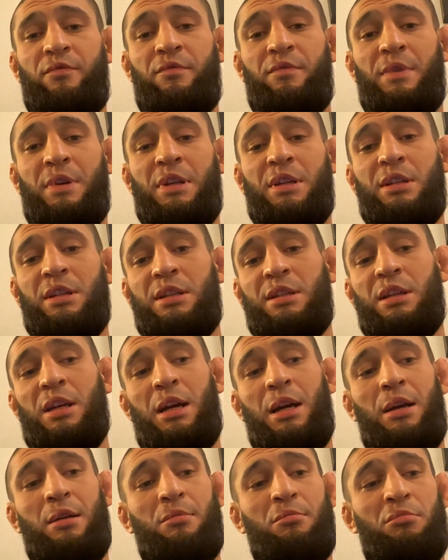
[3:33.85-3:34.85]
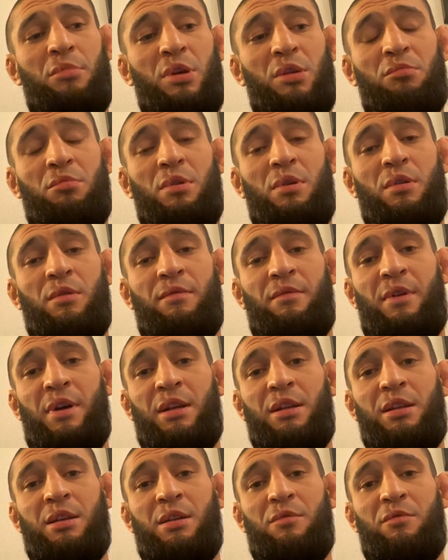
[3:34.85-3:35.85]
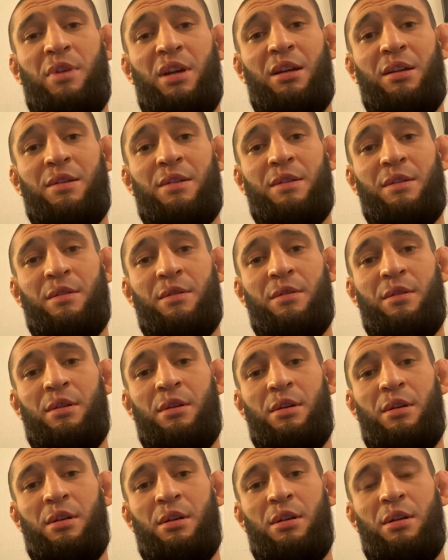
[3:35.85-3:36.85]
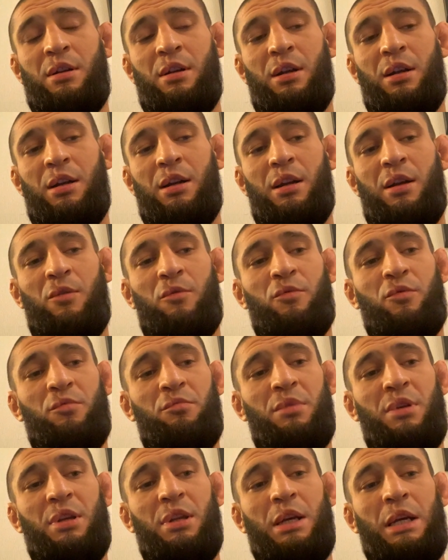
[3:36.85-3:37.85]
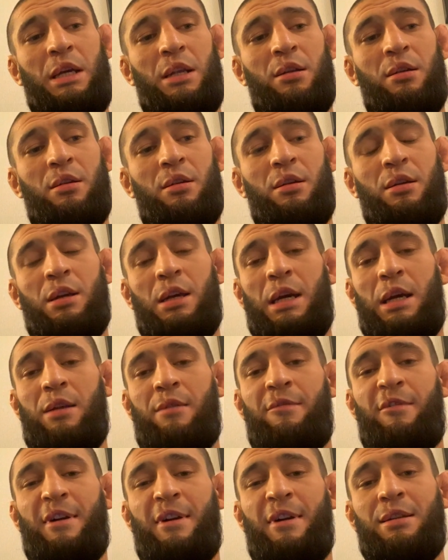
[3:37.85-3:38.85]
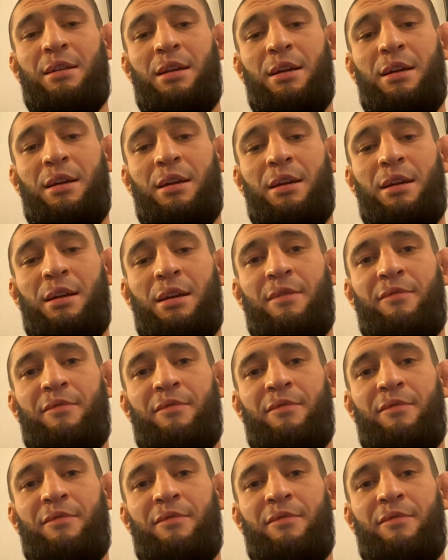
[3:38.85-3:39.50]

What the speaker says: finish this guy. Maybe fight in Vegas. I love to be there and fight there.